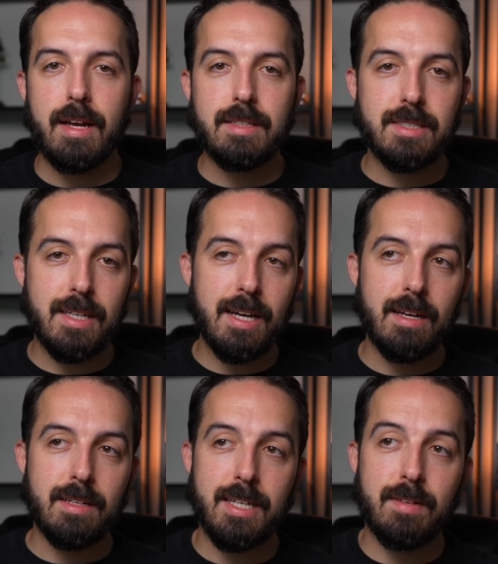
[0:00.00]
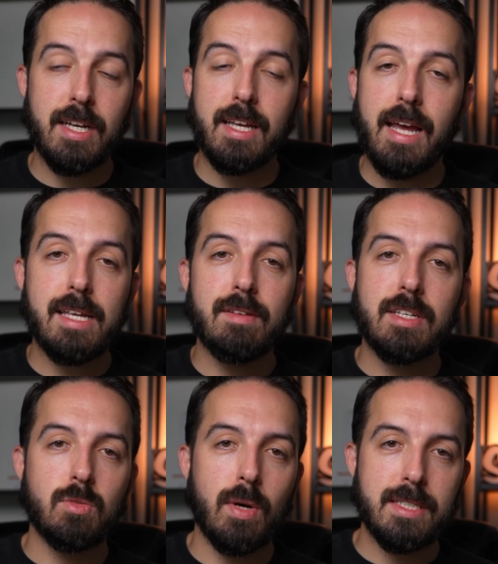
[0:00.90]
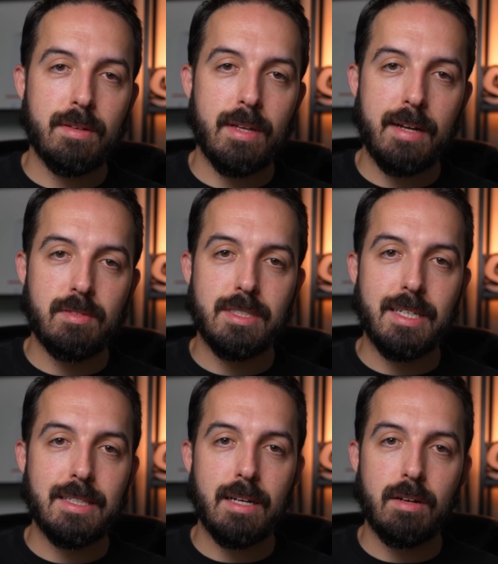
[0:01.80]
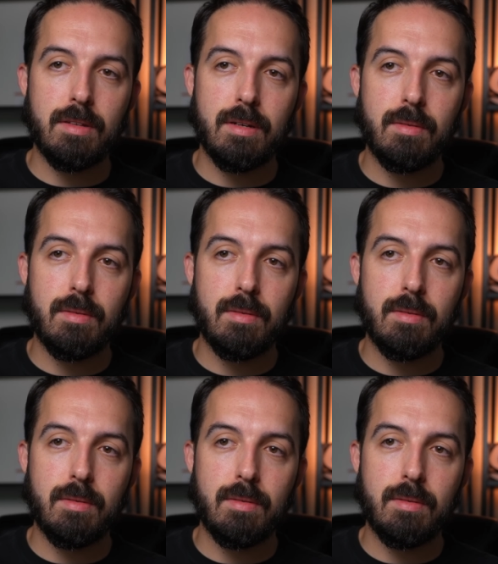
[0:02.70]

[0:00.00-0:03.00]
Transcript: Instead of taking any of these ways out that I've just detailed,